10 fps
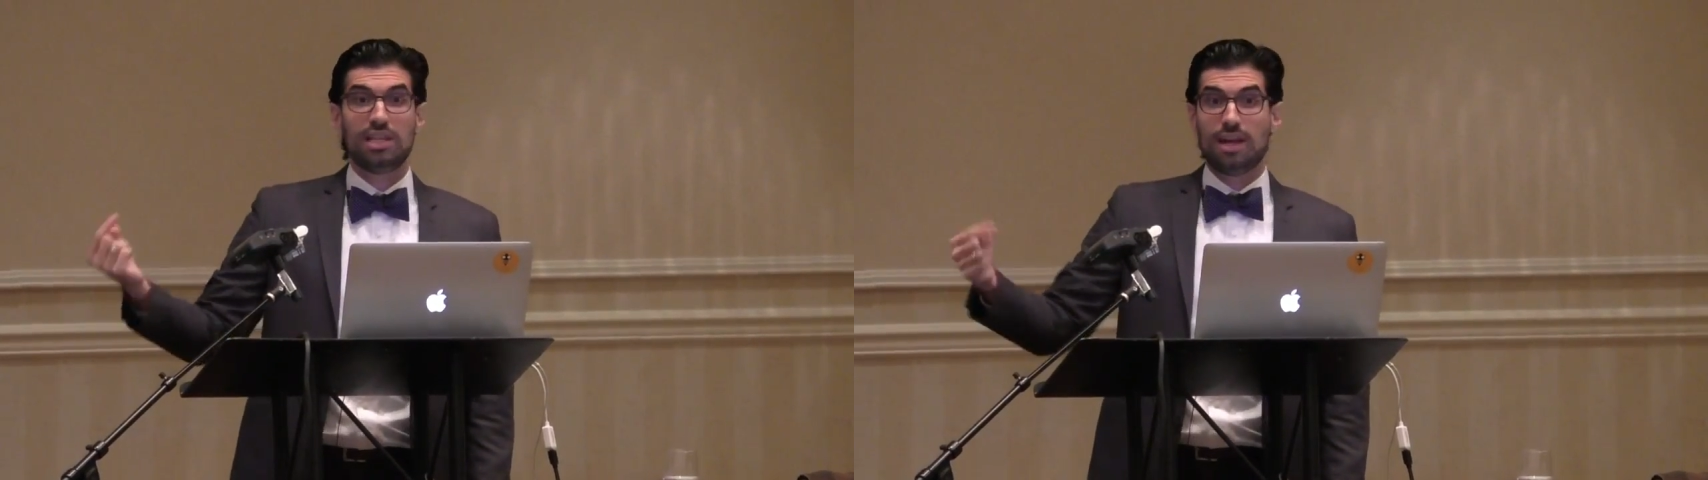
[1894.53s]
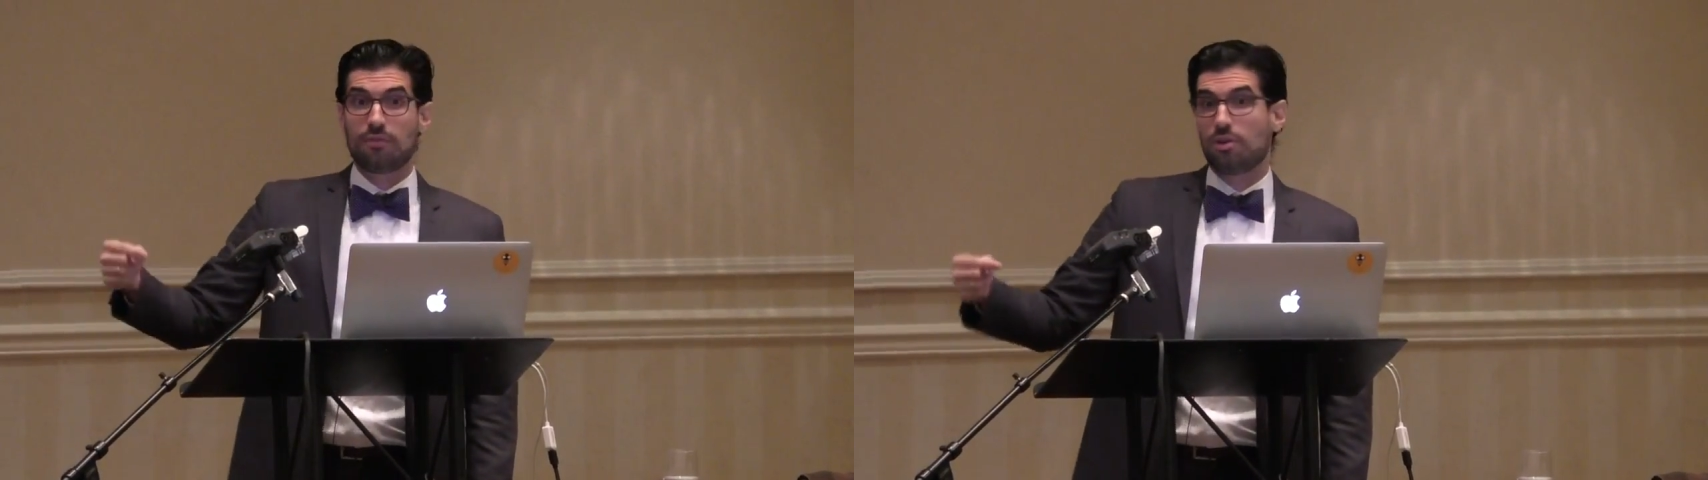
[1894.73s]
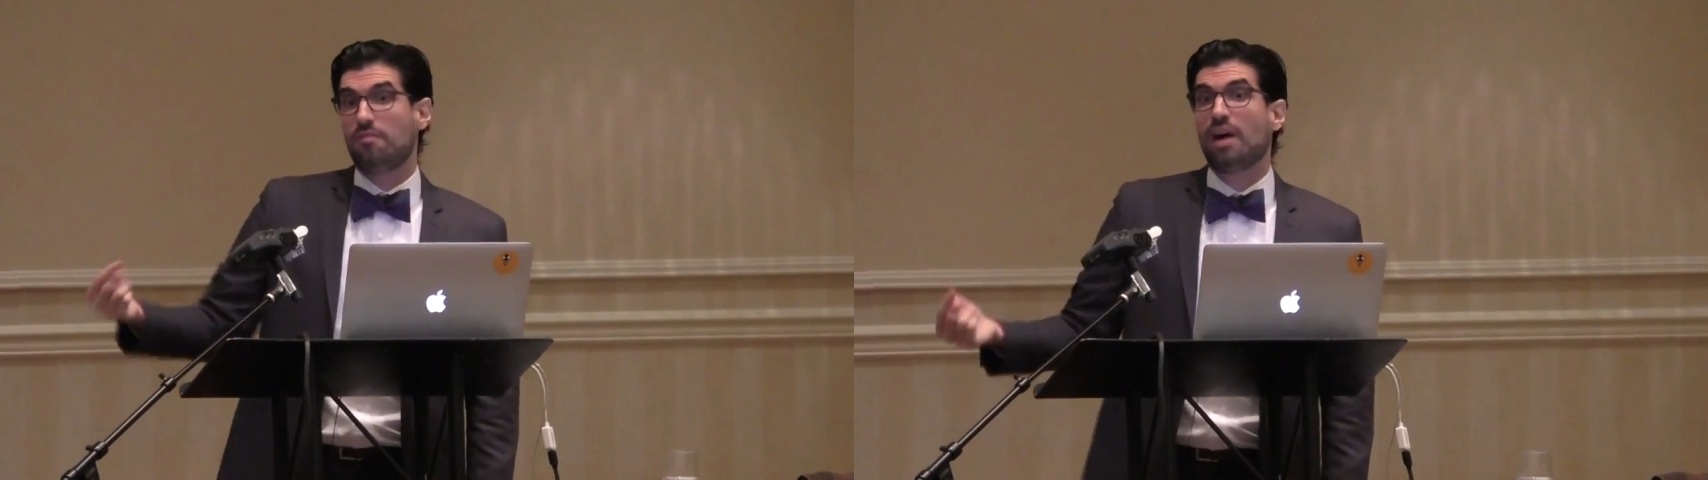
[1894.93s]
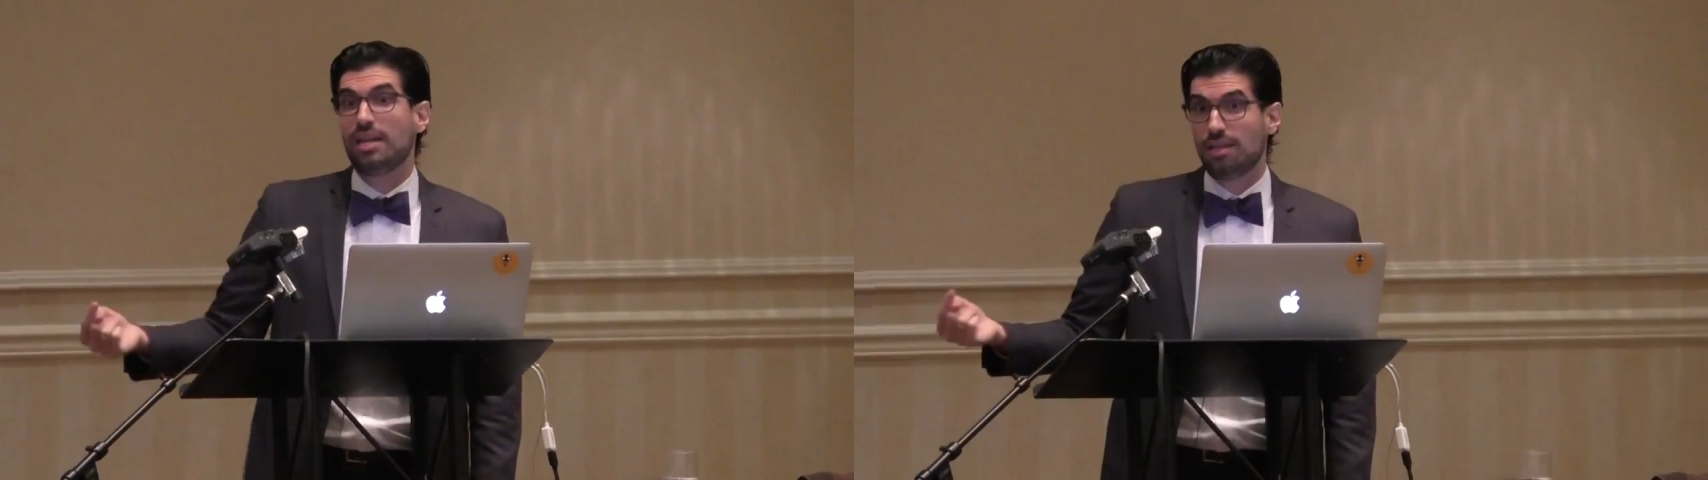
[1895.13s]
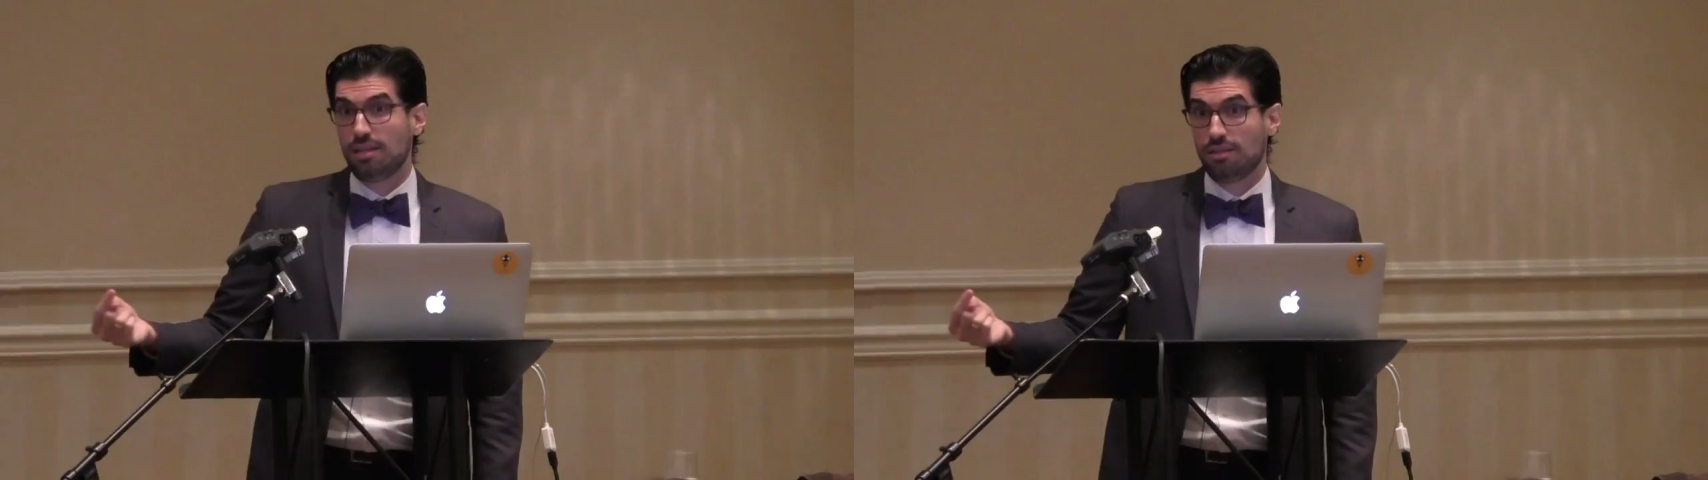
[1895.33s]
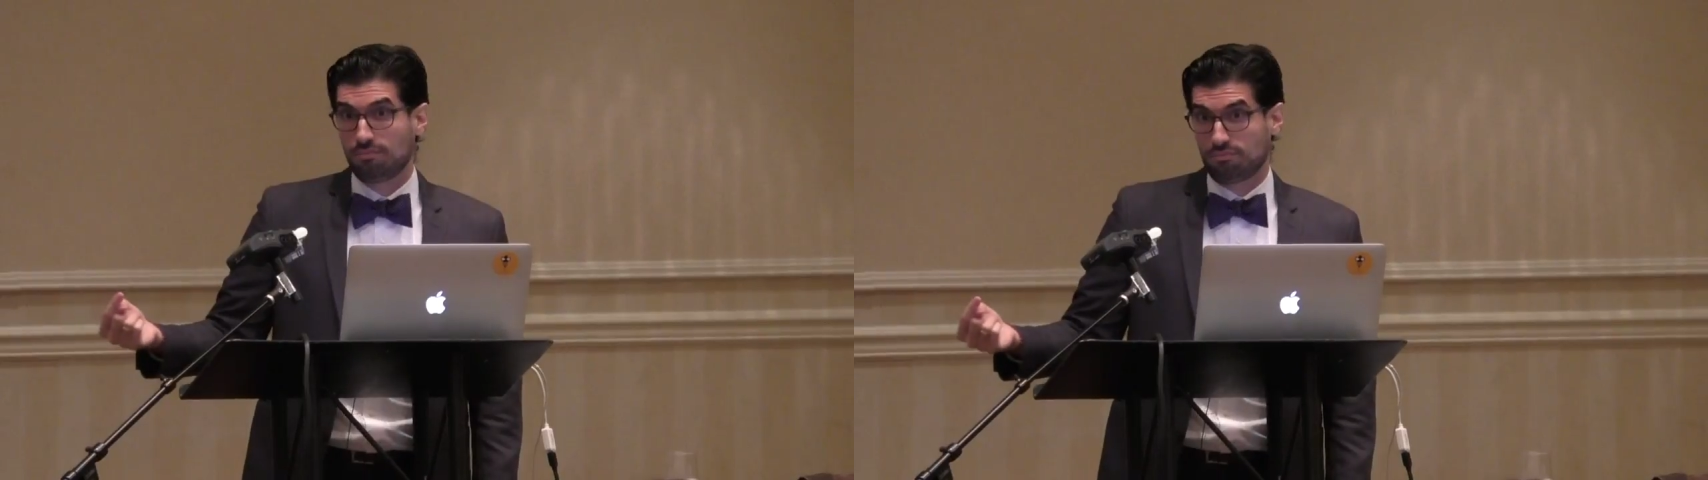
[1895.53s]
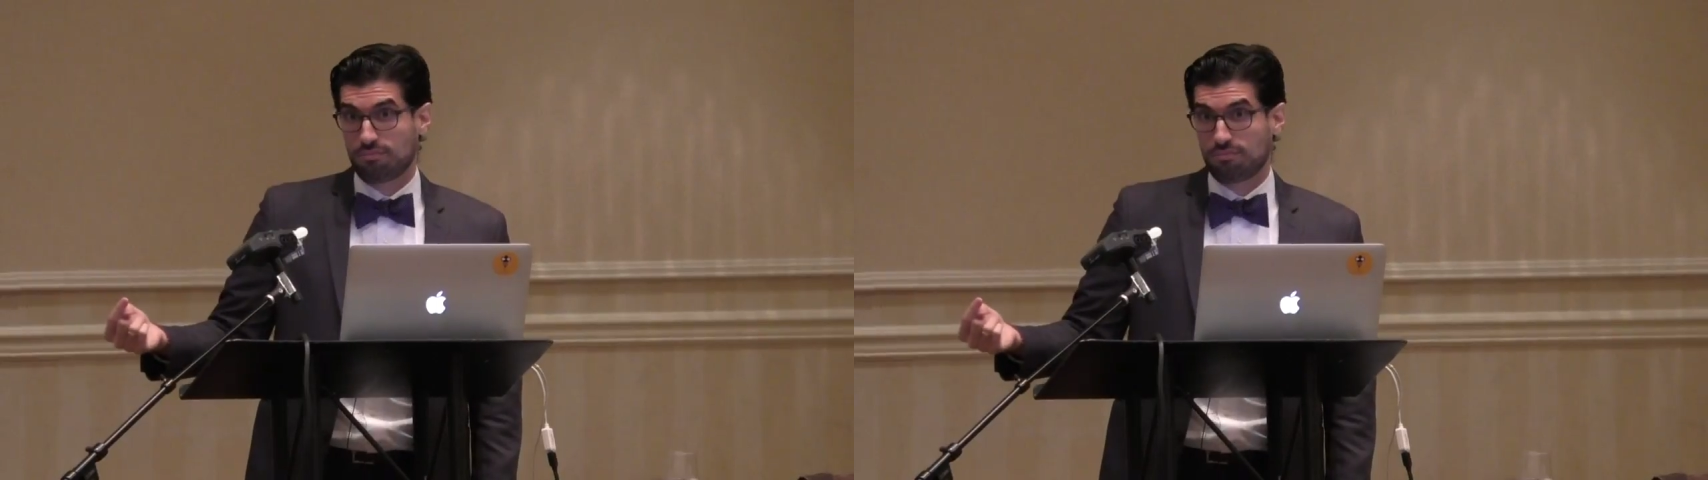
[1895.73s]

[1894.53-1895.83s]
he never invited?